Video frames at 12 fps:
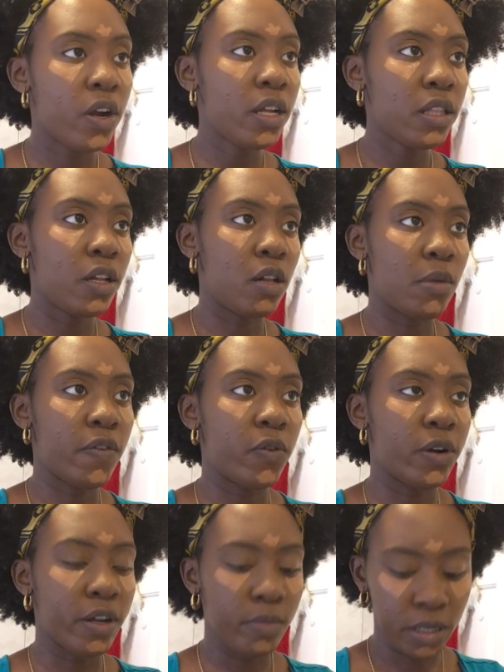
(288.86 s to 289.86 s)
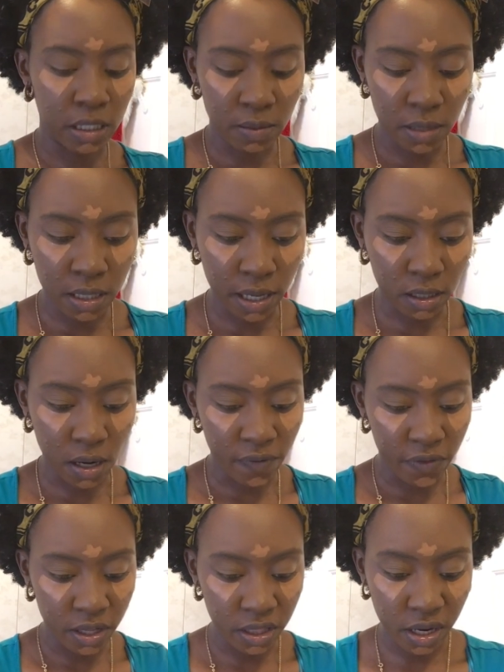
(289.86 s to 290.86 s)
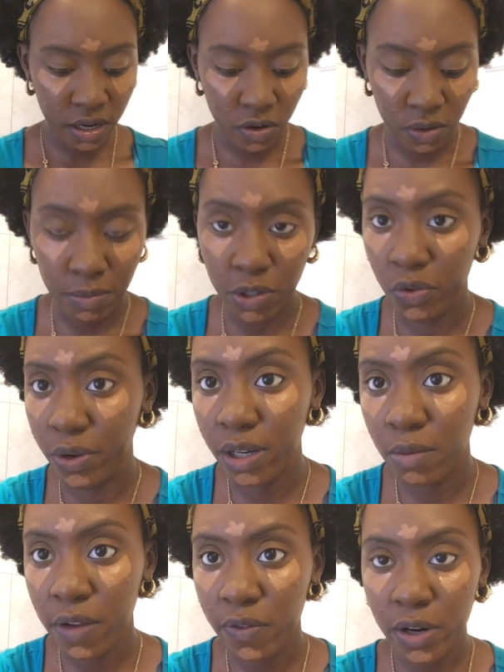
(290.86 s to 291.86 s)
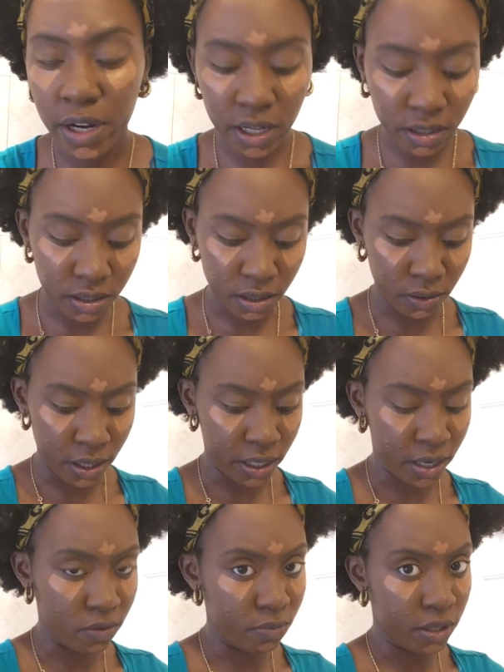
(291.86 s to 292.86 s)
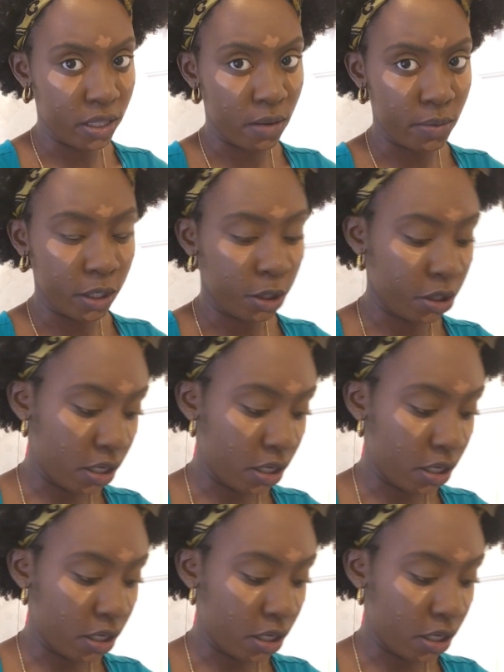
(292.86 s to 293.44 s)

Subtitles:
Very little on my forehead because I'm not that confident that I know what I'm doing on my forehead, so like I don't put that much